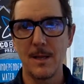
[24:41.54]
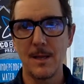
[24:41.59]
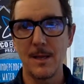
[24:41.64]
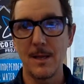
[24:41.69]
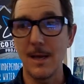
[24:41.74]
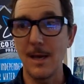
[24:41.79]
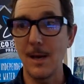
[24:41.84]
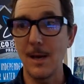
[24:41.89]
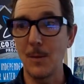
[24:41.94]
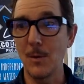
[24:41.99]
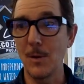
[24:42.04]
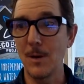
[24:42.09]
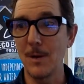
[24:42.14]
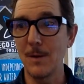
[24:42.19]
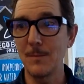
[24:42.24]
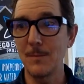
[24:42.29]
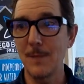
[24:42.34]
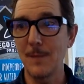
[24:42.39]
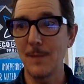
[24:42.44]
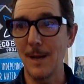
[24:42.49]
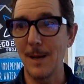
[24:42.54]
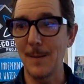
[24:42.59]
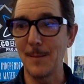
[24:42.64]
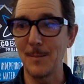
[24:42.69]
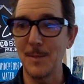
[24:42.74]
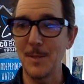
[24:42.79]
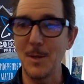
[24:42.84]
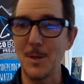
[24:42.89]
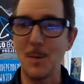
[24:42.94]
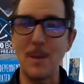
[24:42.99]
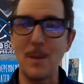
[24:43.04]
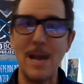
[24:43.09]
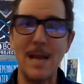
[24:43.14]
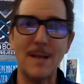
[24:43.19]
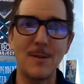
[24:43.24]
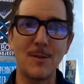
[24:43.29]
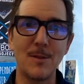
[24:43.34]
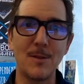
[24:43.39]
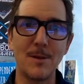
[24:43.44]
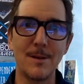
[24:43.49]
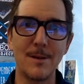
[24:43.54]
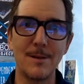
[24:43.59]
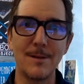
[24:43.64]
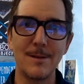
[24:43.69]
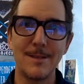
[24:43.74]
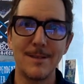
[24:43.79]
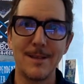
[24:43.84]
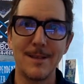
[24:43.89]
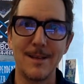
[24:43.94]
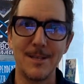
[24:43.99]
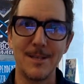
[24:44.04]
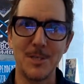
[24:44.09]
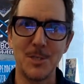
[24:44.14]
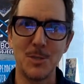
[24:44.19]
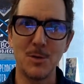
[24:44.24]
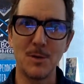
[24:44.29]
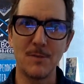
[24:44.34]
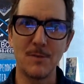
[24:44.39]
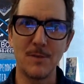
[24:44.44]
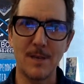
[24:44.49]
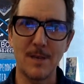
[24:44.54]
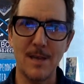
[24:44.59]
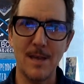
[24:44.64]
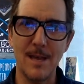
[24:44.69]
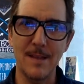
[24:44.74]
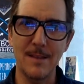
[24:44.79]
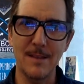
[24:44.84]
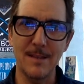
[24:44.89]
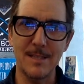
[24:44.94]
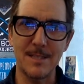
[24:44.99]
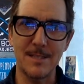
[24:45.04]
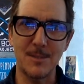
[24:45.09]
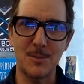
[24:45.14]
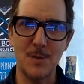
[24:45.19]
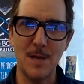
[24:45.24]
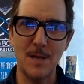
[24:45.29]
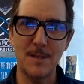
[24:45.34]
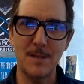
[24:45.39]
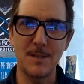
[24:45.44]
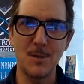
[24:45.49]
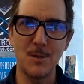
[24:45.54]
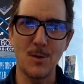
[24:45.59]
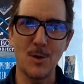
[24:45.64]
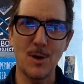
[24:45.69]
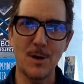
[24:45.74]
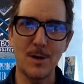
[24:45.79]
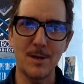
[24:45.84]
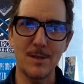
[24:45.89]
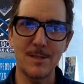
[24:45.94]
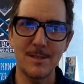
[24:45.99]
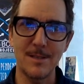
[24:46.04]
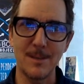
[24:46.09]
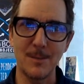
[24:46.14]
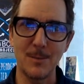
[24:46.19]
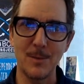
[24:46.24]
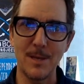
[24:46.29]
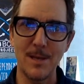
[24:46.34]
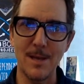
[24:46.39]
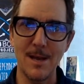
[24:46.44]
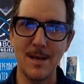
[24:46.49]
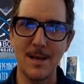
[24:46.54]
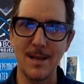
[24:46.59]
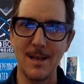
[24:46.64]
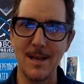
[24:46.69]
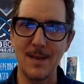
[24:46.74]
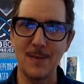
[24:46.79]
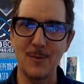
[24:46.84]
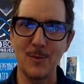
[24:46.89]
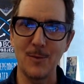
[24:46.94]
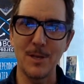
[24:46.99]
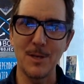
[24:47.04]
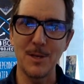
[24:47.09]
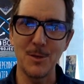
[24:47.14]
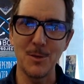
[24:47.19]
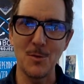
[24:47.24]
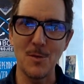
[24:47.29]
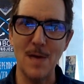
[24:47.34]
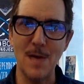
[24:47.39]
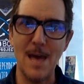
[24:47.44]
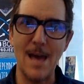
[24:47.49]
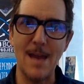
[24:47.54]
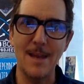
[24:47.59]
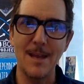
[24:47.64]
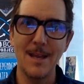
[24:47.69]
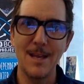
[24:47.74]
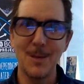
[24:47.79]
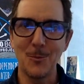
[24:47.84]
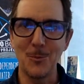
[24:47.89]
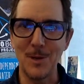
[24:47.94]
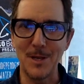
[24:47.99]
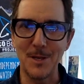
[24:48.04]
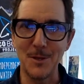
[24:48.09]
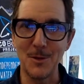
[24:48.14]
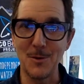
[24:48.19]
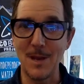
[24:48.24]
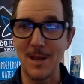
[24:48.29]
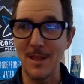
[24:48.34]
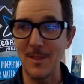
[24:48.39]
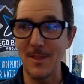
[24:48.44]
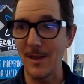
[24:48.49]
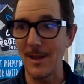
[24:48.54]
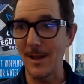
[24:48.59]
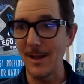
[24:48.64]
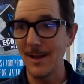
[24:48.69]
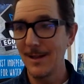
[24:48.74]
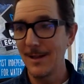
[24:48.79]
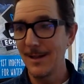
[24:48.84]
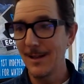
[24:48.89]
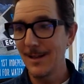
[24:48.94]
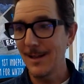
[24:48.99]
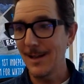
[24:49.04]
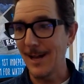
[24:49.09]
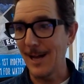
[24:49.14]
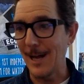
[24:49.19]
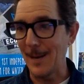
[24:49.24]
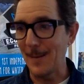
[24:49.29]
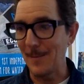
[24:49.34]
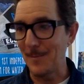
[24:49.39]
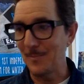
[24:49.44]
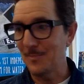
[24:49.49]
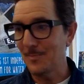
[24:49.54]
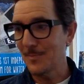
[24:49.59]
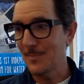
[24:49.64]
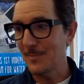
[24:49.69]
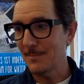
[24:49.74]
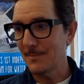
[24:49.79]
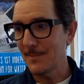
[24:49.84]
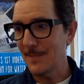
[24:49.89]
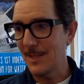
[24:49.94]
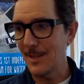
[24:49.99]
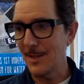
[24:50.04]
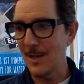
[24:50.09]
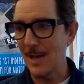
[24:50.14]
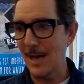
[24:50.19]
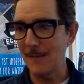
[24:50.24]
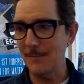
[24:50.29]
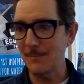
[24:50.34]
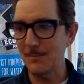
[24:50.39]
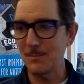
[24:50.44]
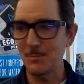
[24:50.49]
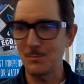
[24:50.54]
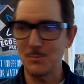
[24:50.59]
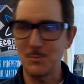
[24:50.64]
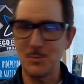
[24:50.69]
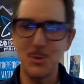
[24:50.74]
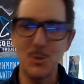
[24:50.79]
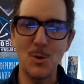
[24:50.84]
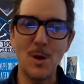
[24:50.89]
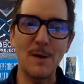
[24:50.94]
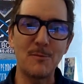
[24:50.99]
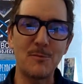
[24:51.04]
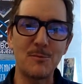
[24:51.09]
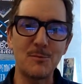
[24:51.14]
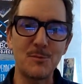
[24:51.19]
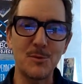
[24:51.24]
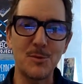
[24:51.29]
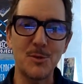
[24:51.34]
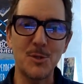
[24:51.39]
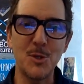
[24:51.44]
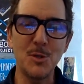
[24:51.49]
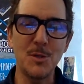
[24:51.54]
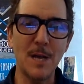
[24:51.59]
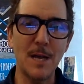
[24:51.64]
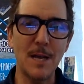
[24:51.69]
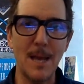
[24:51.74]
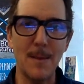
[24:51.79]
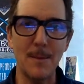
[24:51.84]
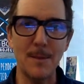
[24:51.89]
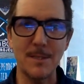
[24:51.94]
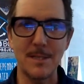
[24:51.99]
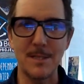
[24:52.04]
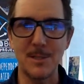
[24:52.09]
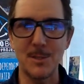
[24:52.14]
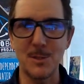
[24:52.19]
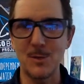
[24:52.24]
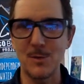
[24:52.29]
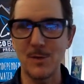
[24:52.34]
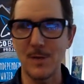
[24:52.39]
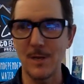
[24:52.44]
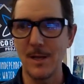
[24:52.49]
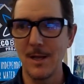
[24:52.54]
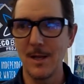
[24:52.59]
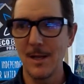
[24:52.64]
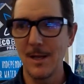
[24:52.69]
Yeah, well, back to the issue of like, hey, let's try to do the hardest thing we can, and if we can do that, we can do anything. You have 2 dynamics in surfing.